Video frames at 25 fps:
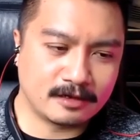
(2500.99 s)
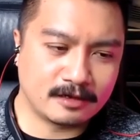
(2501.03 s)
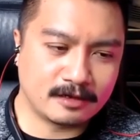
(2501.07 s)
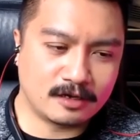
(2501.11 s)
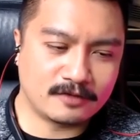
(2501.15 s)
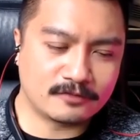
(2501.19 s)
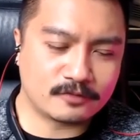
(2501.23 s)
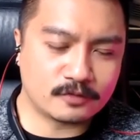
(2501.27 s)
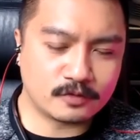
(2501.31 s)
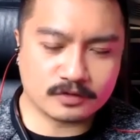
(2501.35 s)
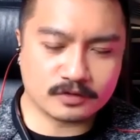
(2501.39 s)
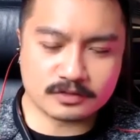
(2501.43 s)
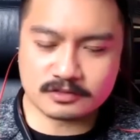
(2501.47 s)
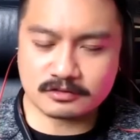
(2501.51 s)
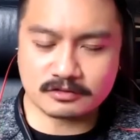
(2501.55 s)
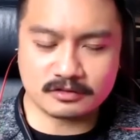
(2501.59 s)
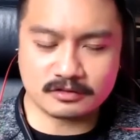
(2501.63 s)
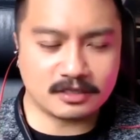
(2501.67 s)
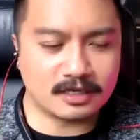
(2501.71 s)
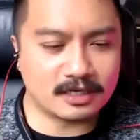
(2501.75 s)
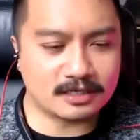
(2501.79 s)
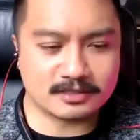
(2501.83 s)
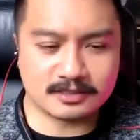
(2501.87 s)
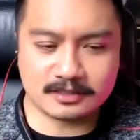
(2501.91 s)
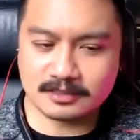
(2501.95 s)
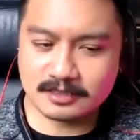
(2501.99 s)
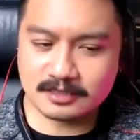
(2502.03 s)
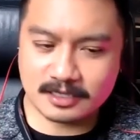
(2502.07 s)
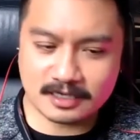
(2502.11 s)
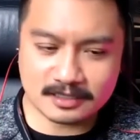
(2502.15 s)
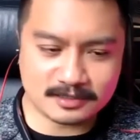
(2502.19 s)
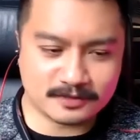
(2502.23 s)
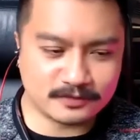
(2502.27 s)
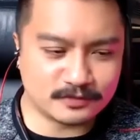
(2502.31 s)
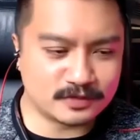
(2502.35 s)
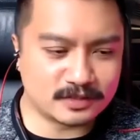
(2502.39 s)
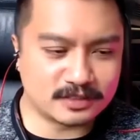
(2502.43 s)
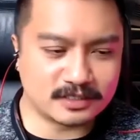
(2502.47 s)
of course, there are lots and
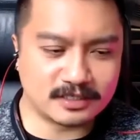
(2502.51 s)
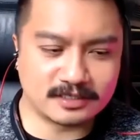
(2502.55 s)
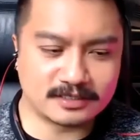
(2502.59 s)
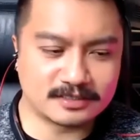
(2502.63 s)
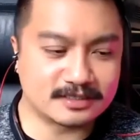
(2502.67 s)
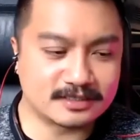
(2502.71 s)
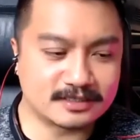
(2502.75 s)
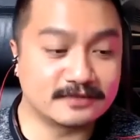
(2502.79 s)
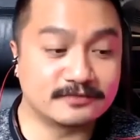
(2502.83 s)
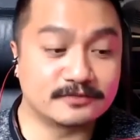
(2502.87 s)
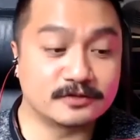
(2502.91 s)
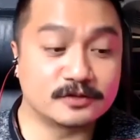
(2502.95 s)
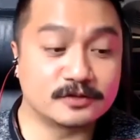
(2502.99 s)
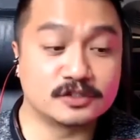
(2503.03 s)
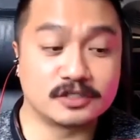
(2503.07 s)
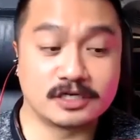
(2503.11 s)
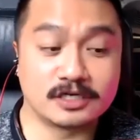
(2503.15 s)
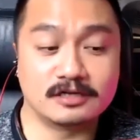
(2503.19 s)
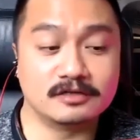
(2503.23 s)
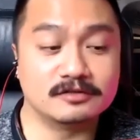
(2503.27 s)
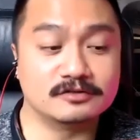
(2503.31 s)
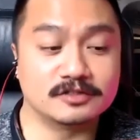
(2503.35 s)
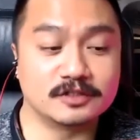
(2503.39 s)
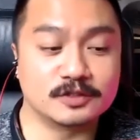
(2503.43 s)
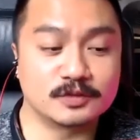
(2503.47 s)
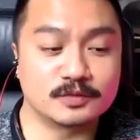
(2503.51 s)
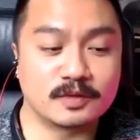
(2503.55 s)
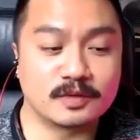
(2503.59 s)
lots of significant challenges,